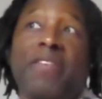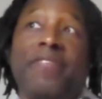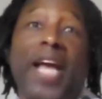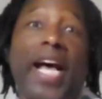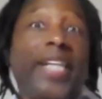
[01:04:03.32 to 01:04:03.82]

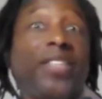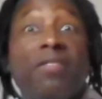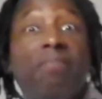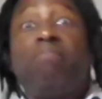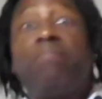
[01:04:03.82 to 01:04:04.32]

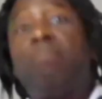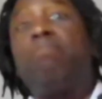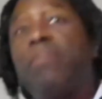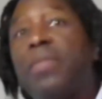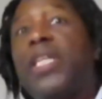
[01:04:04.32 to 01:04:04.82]
flies,
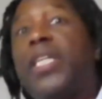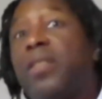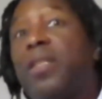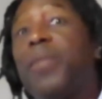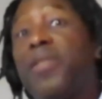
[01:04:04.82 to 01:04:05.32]
in
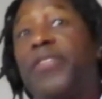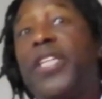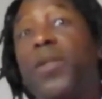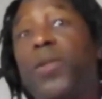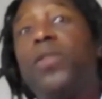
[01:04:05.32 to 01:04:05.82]
some of the
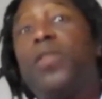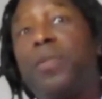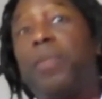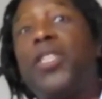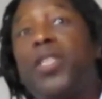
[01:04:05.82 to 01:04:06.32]
fields,
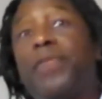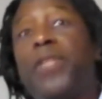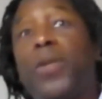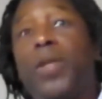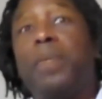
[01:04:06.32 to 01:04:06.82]
especially if
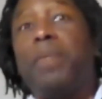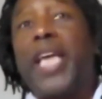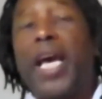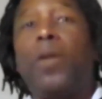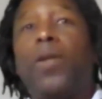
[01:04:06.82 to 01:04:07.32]
there were
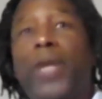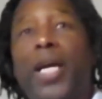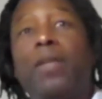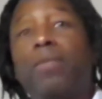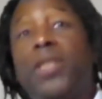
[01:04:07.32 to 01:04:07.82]
cattle
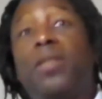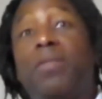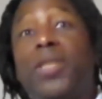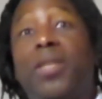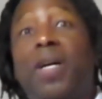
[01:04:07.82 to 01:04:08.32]
around. We,
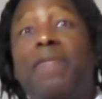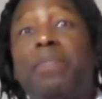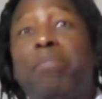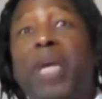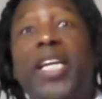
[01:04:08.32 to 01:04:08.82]
we saw
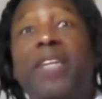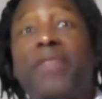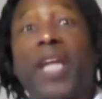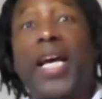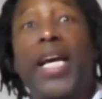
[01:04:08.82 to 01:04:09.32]
biting
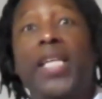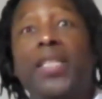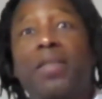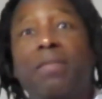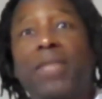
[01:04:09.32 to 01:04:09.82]
flies
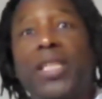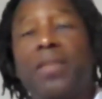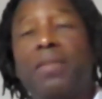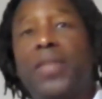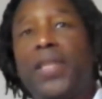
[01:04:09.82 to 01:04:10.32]
and
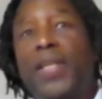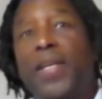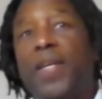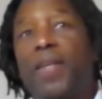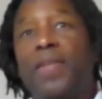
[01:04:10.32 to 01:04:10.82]
and
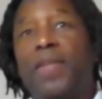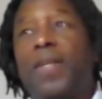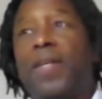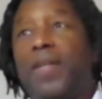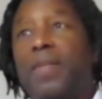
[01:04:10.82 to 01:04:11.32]
and
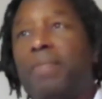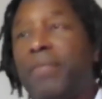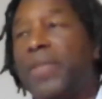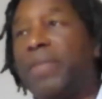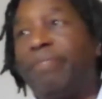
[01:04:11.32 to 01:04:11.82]
uh,
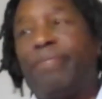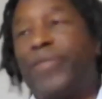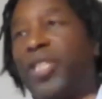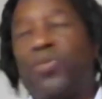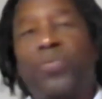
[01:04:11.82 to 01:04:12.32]

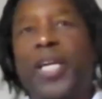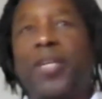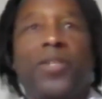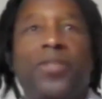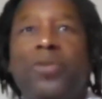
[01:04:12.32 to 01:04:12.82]
just
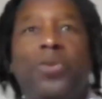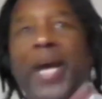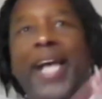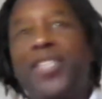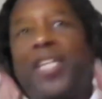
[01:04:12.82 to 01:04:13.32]
regular
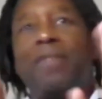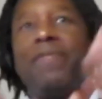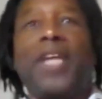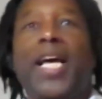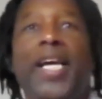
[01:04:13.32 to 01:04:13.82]
harassing
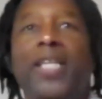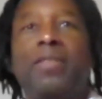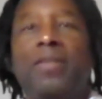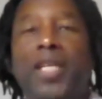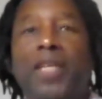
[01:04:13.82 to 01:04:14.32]

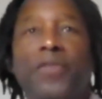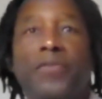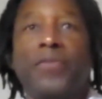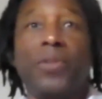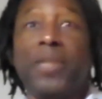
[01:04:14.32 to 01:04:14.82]
flies looking for
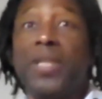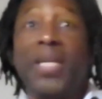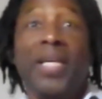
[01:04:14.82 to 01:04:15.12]
food. But